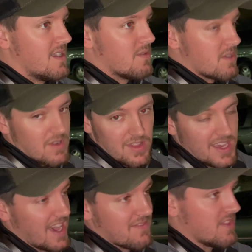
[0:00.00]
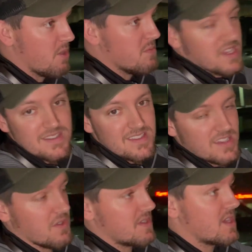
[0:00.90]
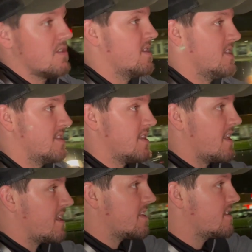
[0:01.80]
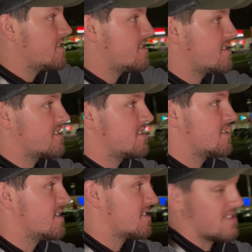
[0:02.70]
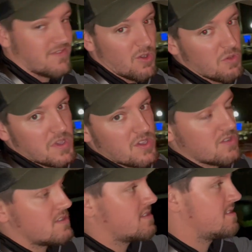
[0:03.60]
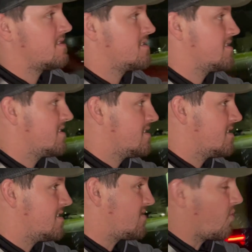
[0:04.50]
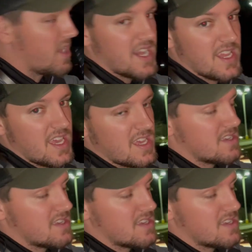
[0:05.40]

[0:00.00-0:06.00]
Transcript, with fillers: We really have no business going coon hunting tonight. It's a full moon, it's windy,